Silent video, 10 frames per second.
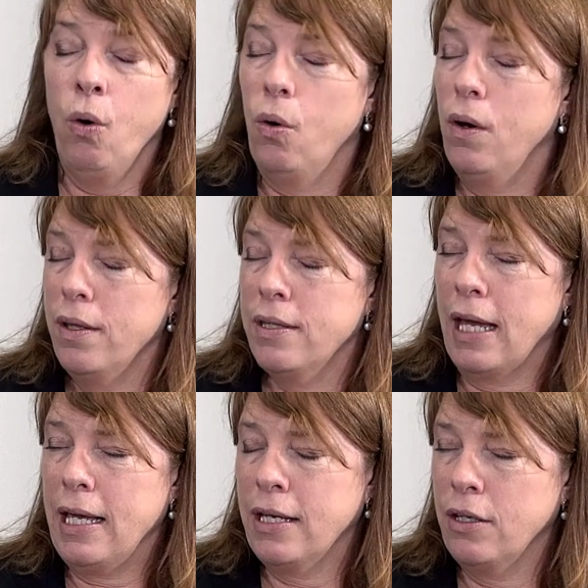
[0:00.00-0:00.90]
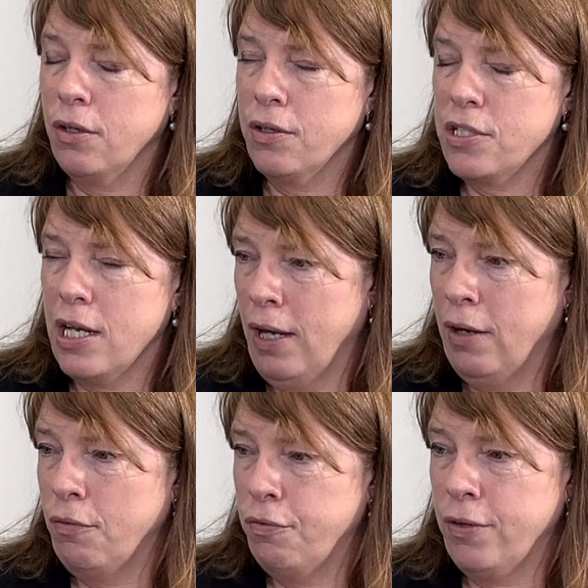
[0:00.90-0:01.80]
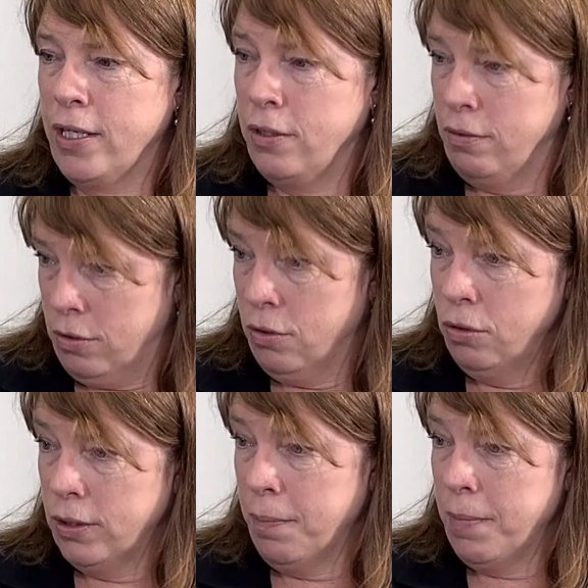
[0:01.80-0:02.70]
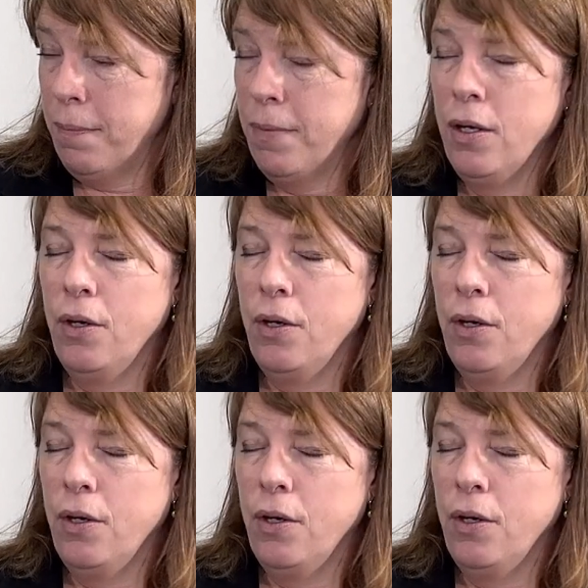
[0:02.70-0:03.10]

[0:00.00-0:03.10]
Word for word: or they can contact our free call number,